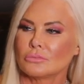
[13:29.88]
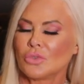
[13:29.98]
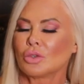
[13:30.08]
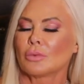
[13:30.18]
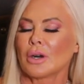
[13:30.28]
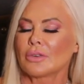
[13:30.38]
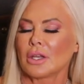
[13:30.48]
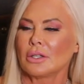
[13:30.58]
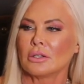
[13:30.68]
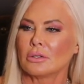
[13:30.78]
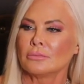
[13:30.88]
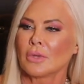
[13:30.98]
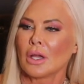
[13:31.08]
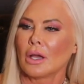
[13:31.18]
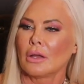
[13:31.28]
doing whatever they do,
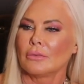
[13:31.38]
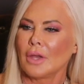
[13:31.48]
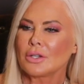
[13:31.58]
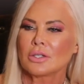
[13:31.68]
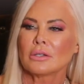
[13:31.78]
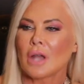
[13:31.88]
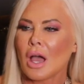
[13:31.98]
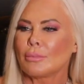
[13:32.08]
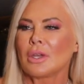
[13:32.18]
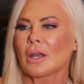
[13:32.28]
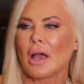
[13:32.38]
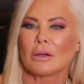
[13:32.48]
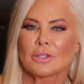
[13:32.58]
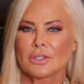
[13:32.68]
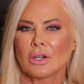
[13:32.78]
they should not be
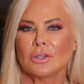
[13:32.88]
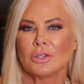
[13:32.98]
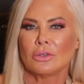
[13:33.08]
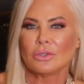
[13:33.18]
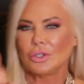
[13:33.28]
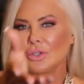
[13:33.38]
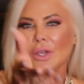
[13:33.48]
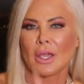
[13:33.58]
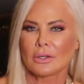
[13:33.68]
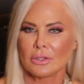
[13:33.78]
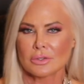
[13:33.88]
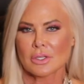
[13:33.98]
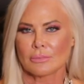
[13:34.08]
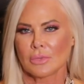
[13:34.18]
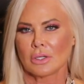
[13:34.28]
allowed to tell you you can't do
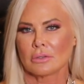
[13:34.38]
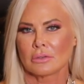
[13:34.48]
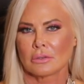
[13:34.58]
something.